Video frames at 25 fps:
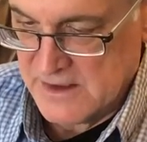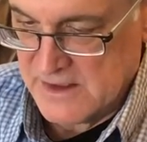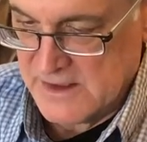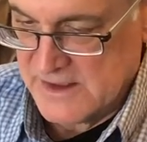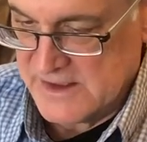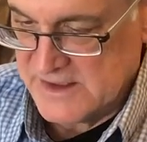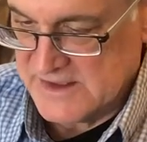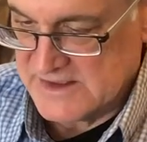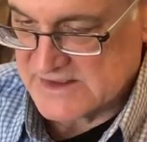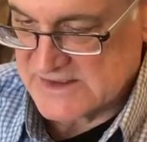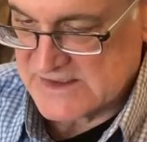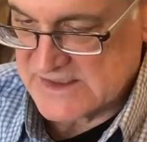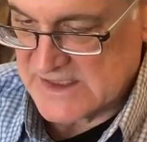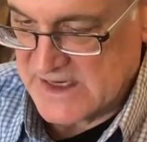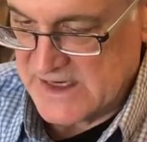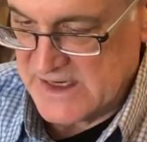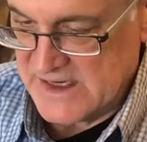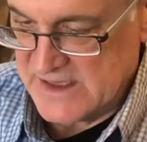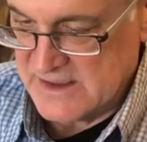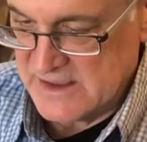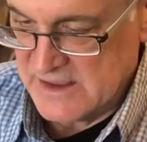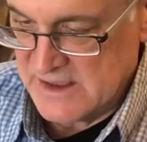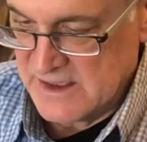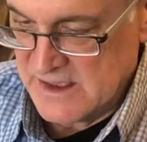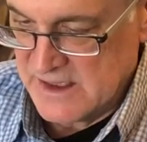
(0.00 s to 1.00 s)

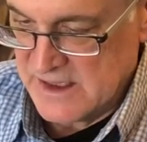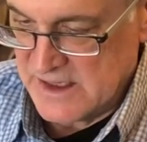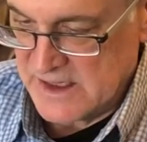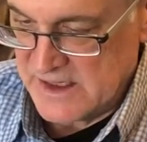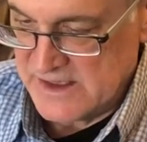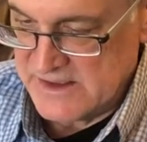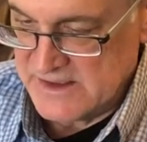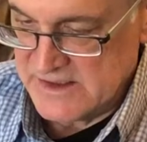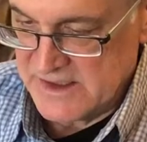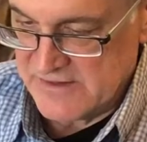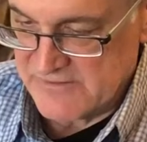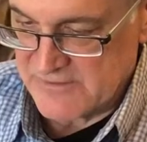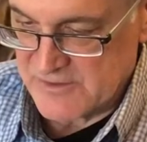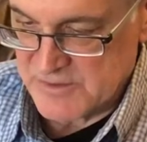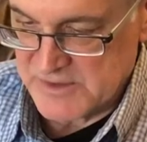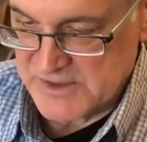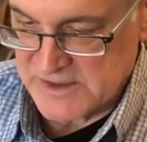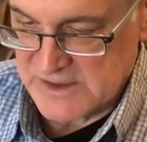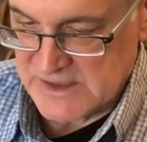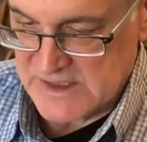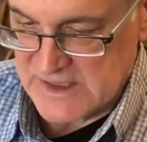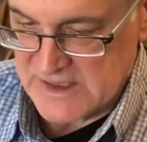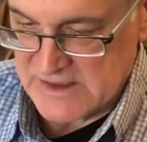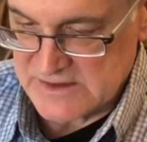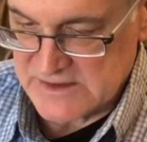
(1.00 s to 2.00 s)
Inside, I had never been
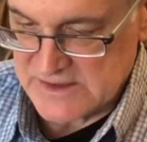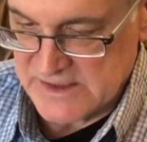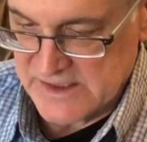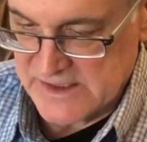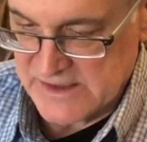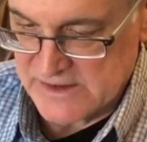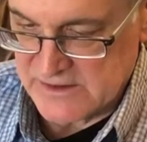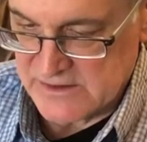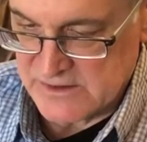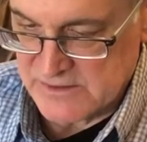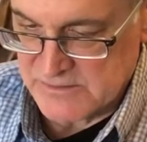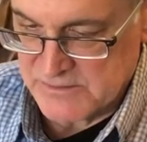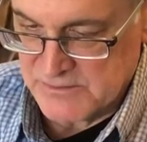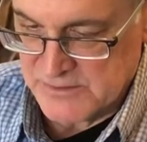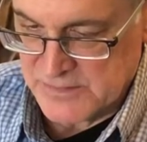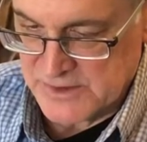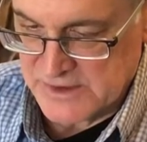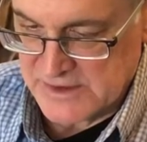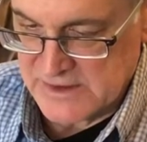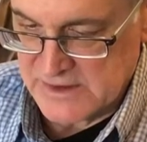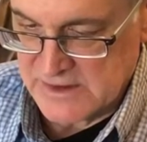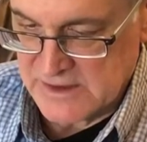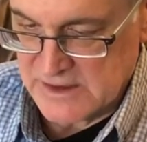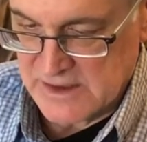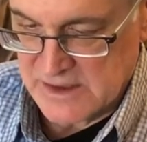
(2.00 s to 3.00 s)
allowed to enter,
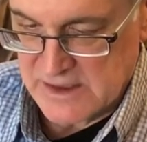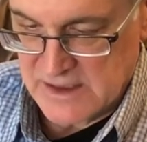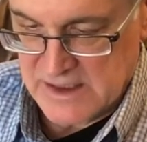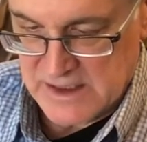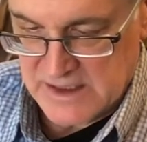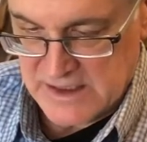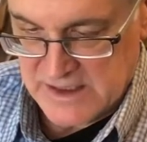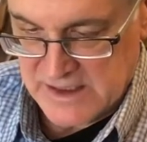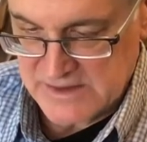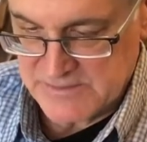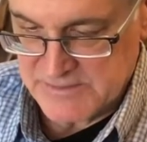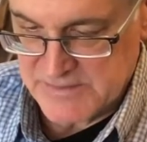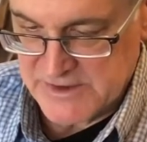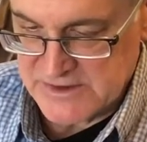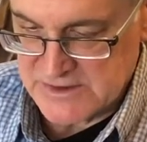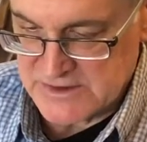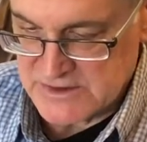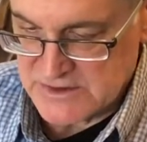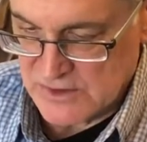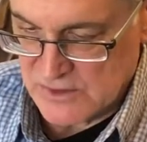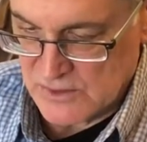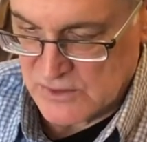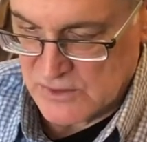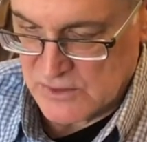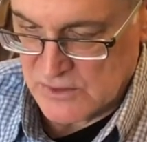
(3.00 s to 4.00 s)
but I'd been
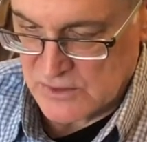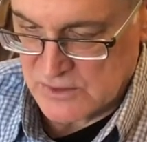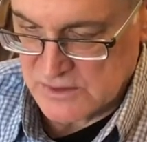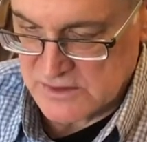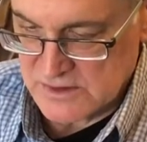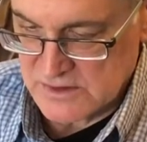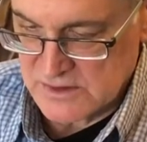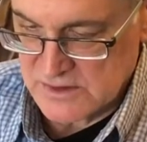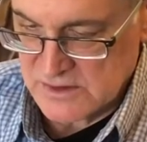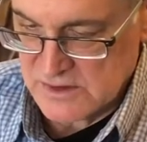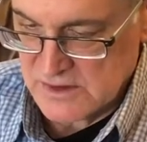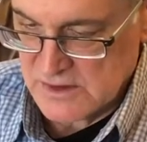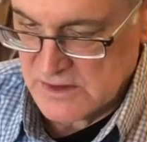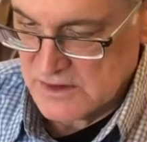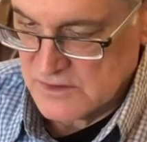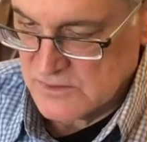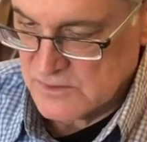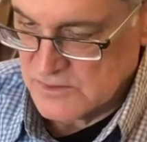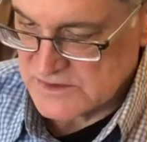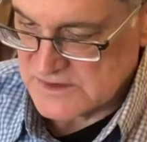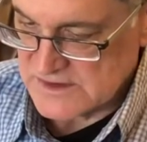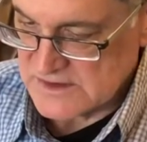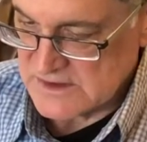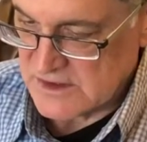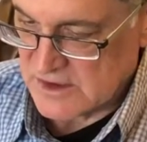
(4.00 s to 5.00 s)
told
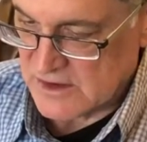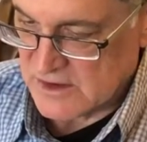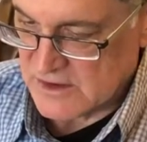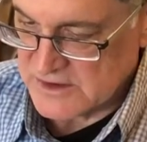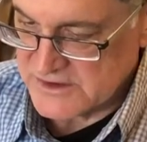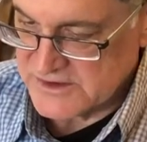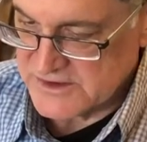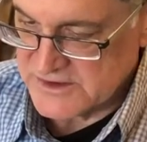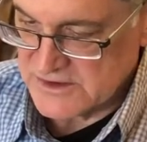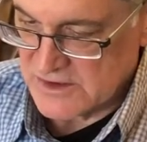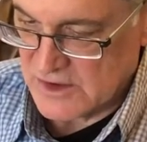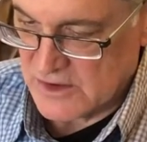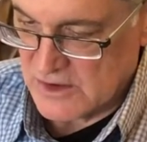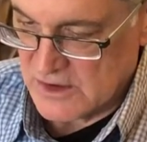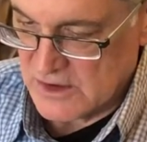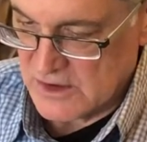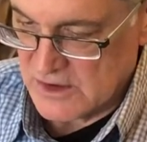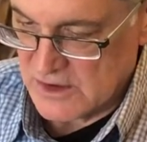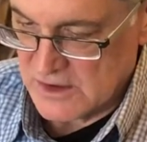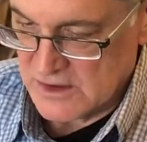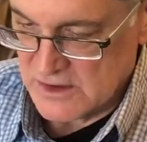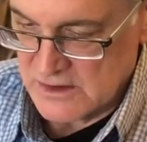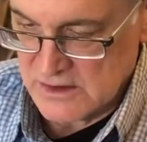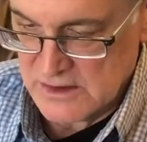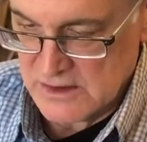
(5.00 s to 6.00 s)
was an arched
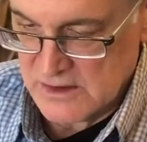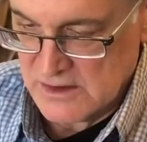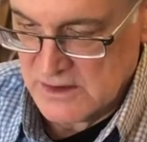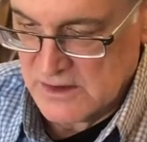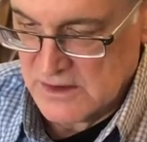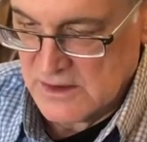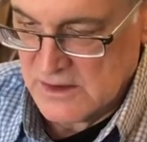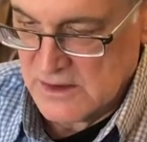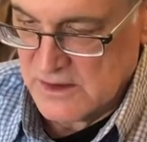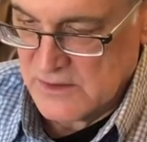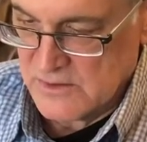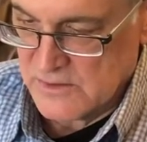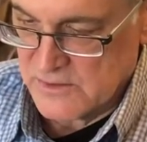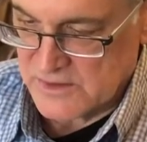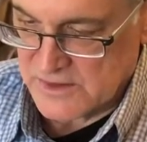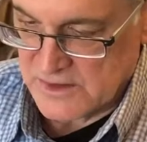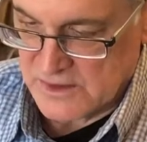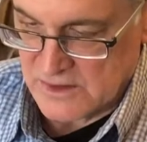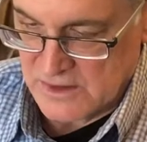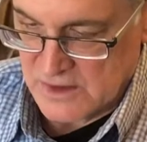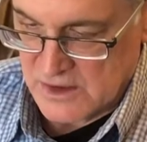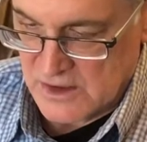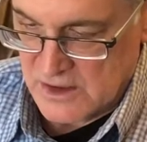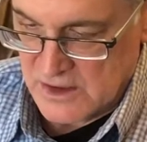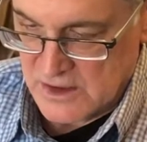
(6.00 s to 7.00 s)
hall with a
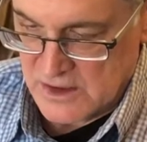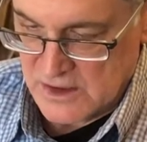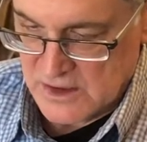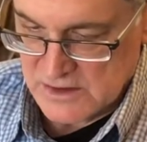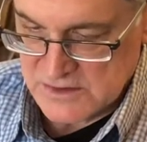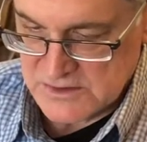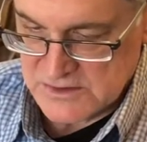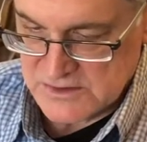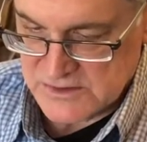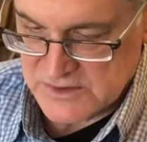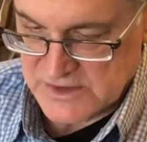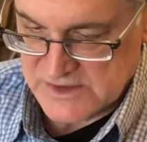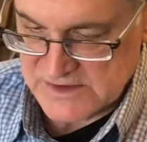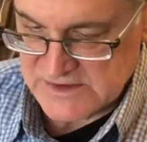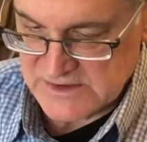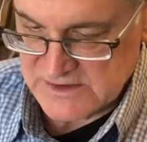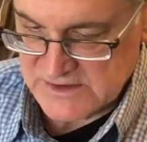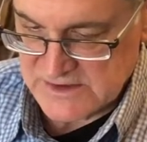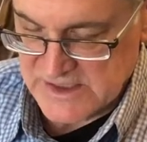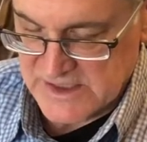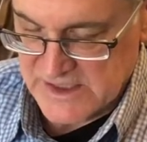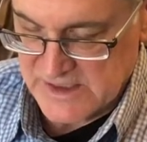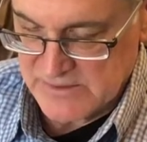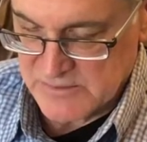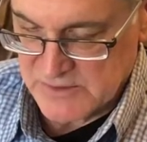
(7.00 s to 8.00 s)
long trestle
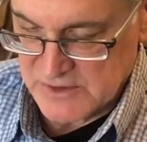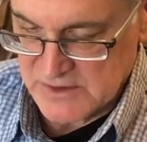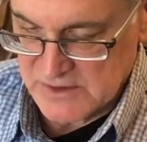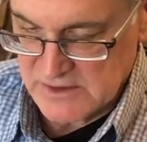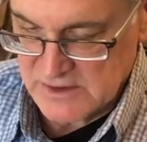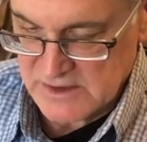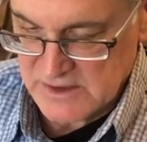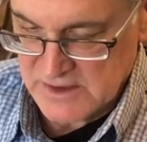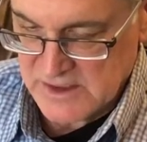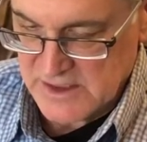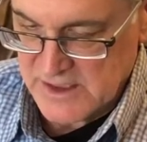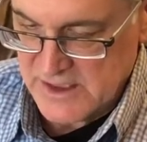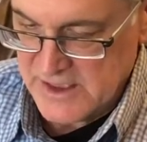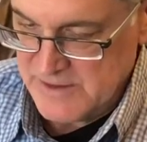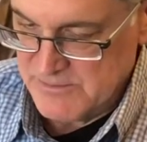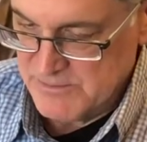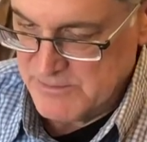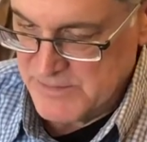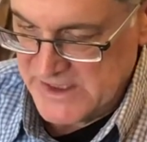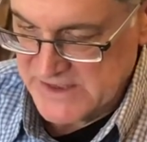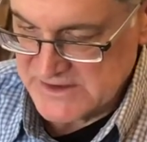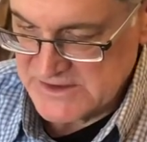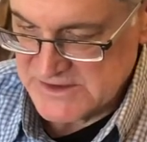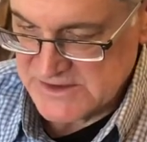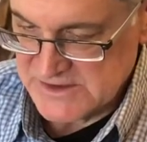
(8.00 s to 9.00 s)
table and
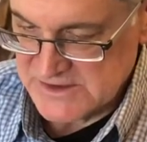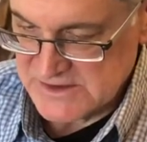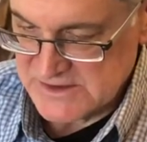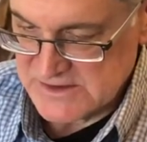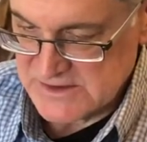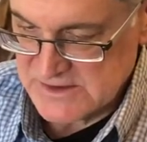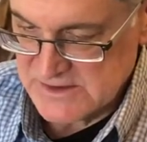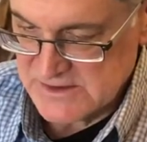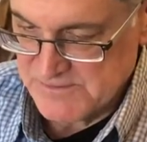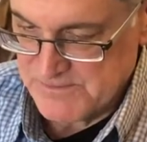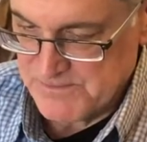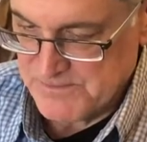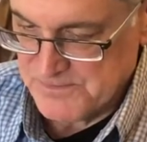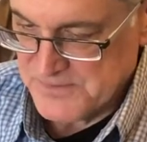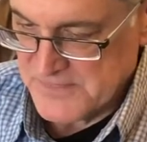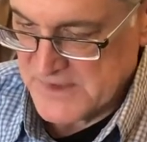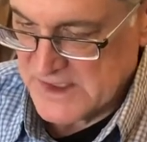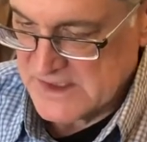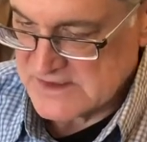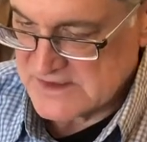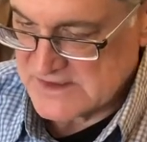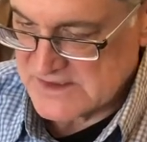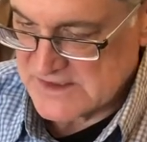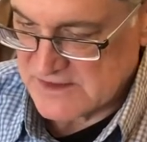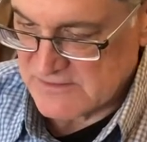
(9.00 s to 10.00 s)
benches,
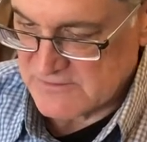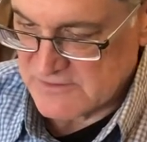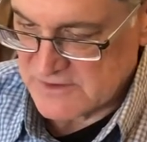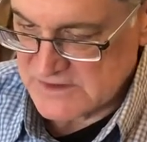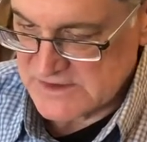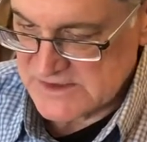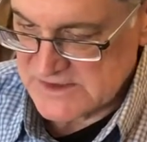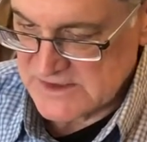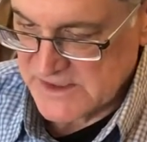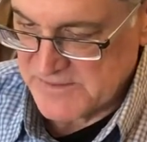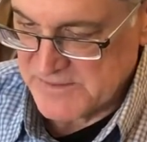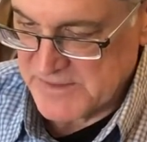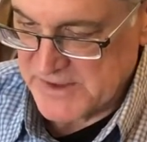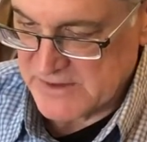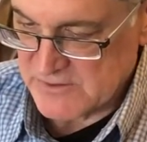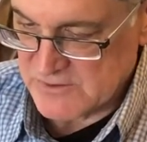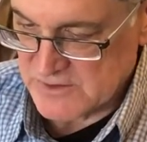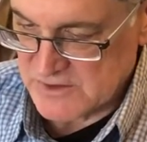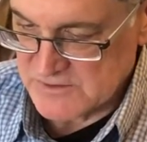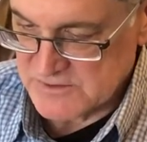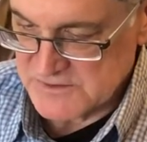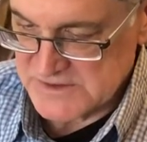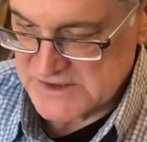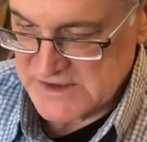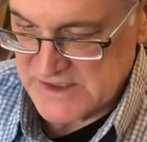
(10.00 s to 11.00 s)
several sleeping
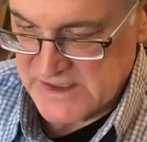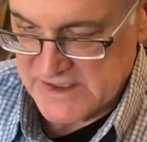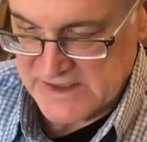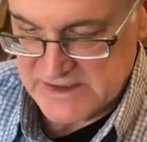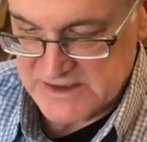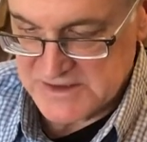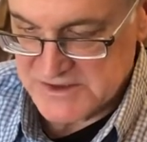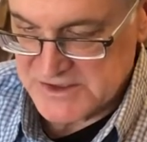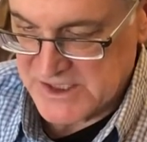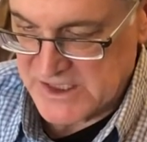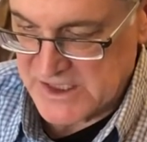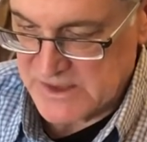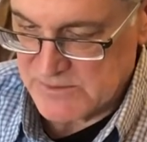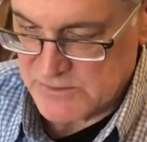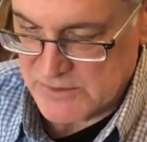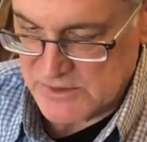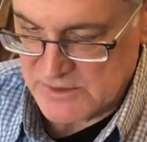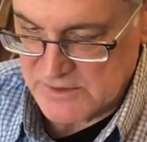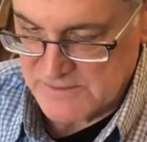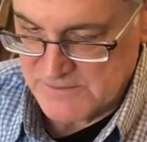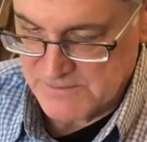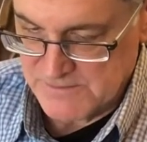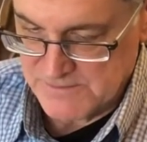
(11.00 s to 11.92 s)
rooms, and a chapel.